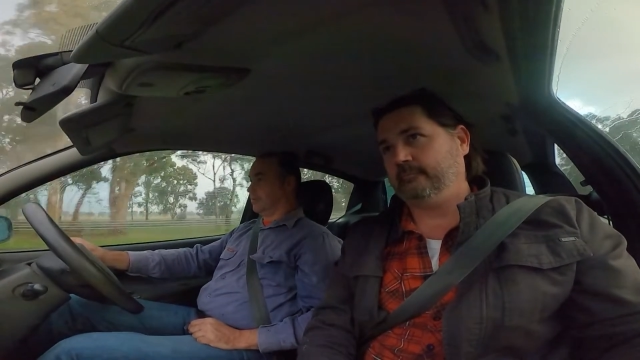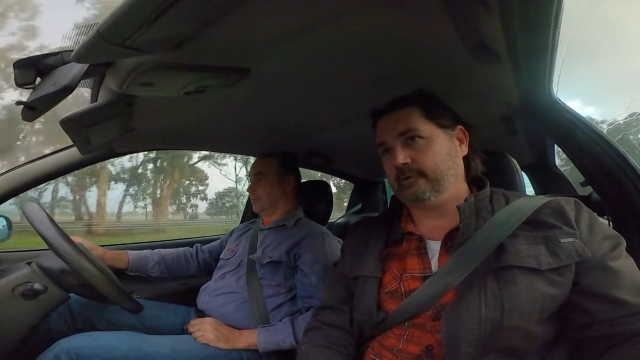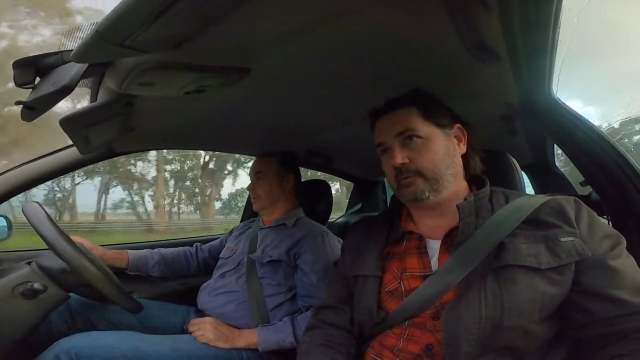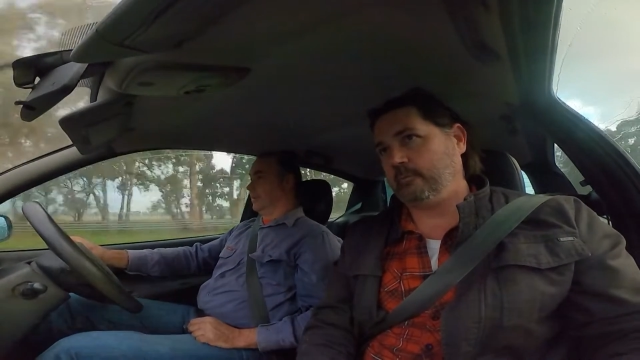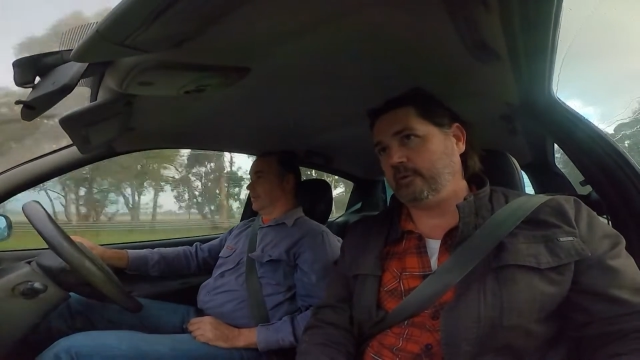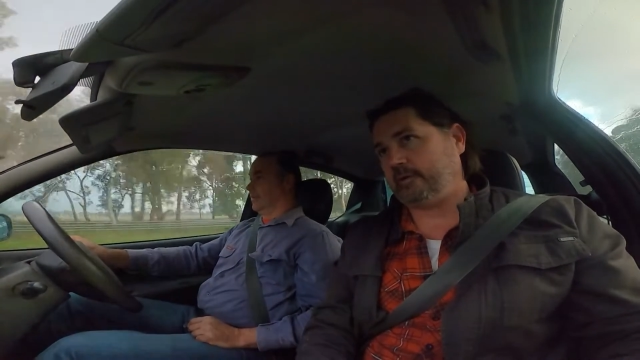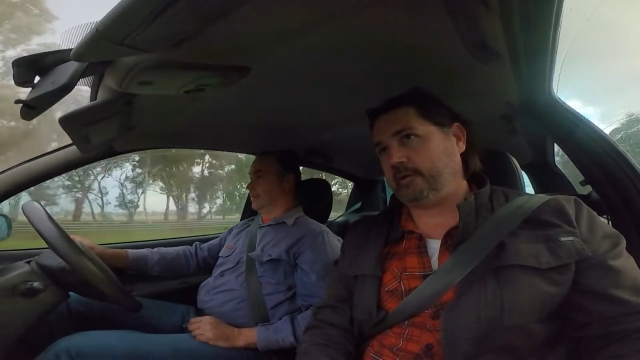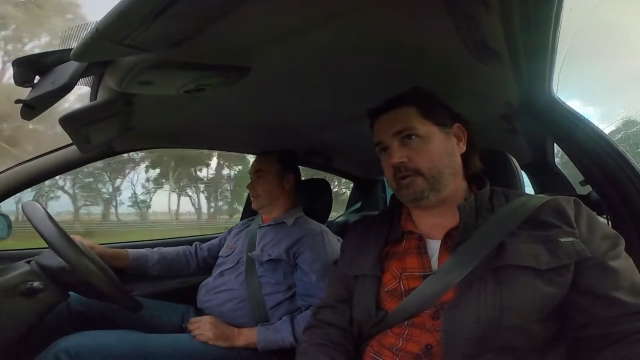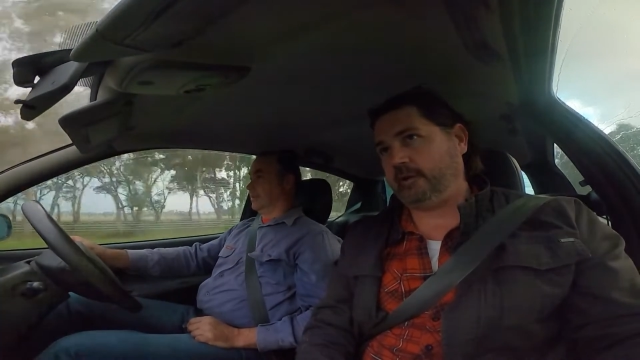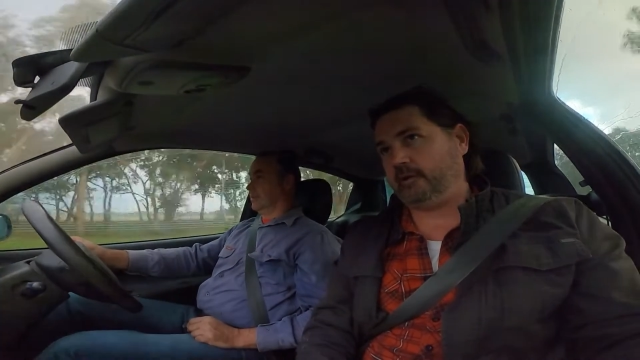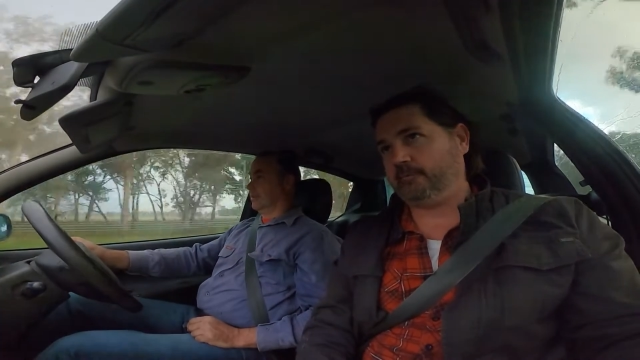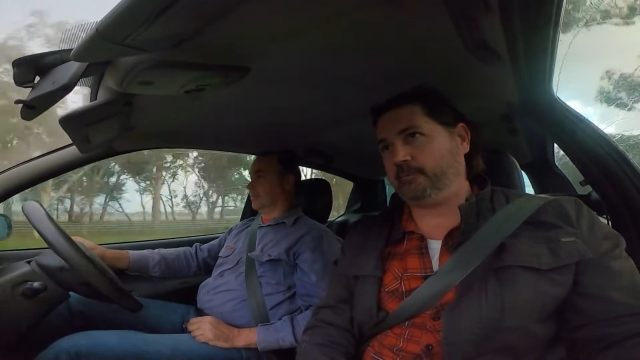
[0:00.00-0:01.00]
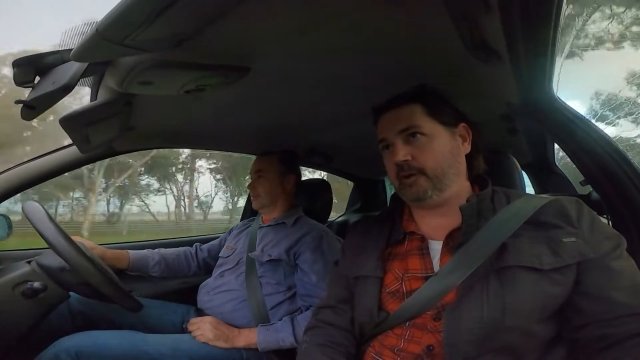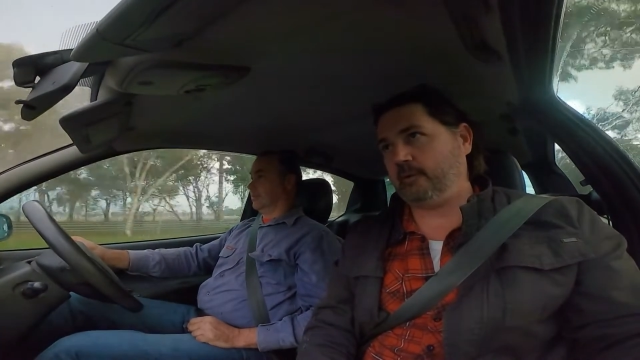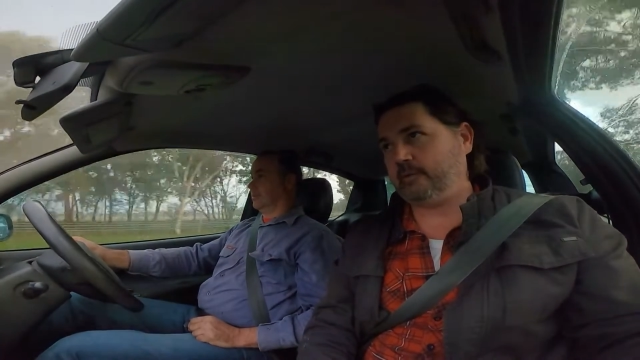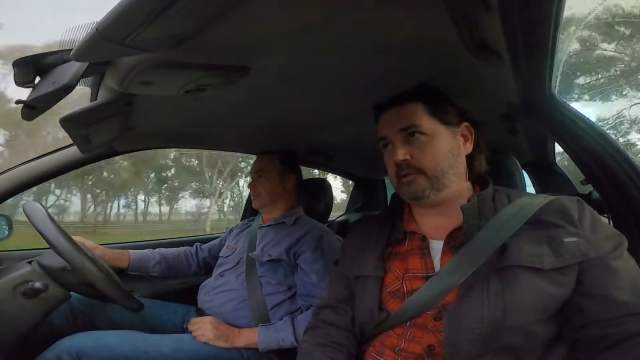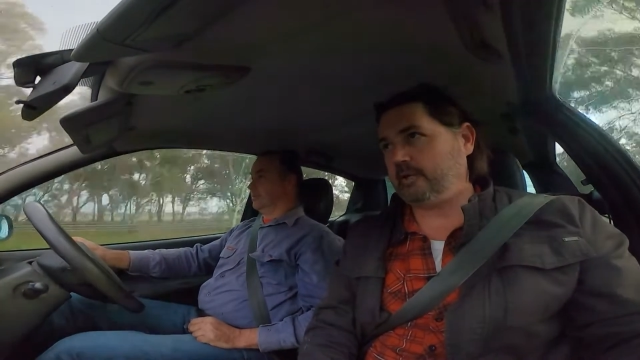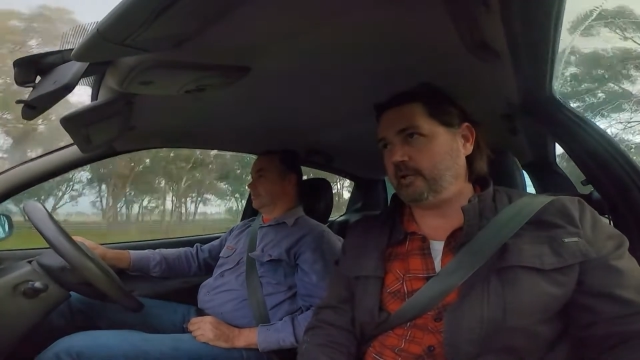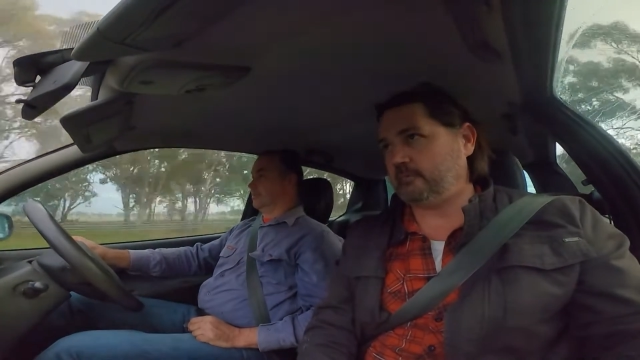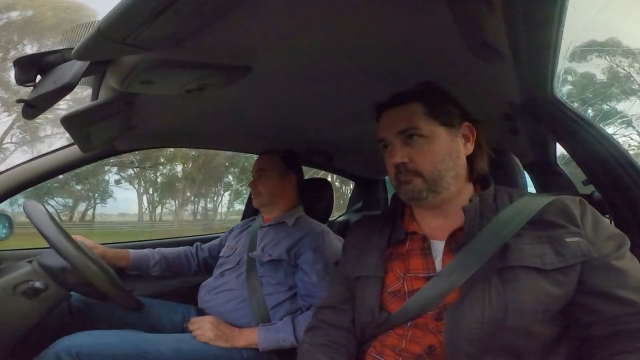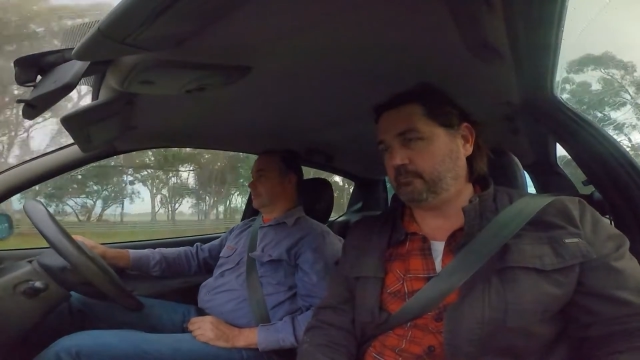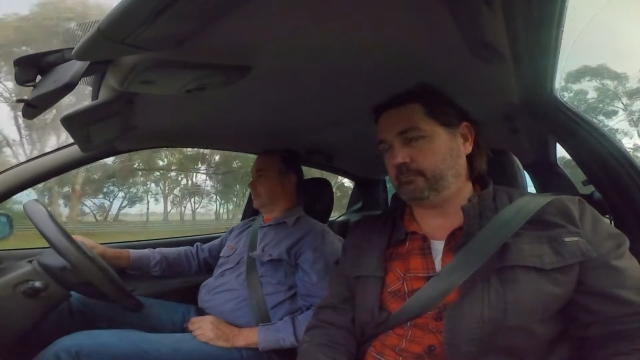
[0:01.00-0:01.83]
We're going to work out how far we can get.